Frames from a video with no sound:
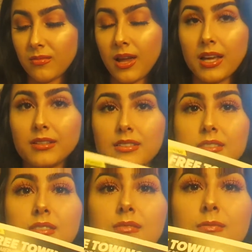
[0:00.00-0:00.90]
I
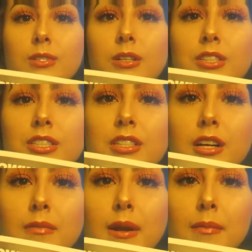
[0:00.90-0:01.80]
don't just.
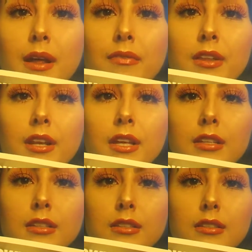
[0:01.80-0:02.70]
I'm not feeling it.
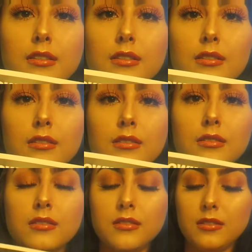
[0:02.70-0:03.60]

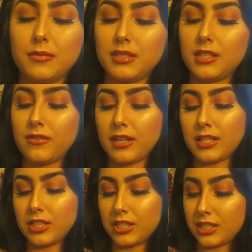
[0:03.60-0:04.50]
Let me see if I
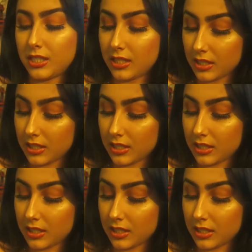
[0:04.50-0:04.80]
can just